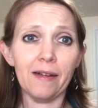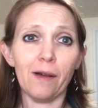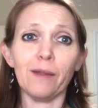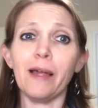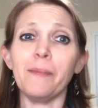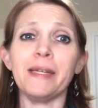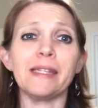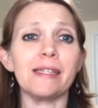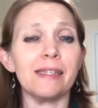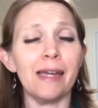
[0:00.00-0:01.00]
Oh, let me
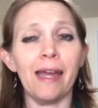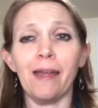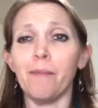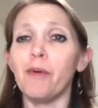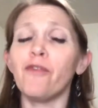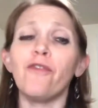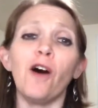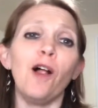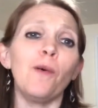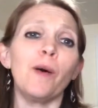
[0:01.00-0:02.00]
stay,
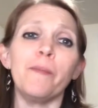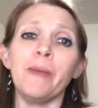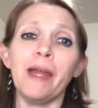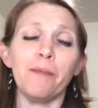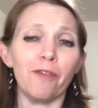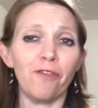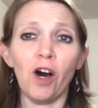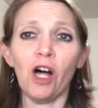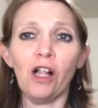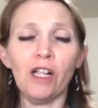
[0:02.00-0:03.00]
befall what may
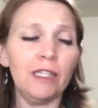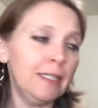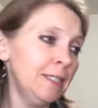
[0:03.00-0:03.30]
befall.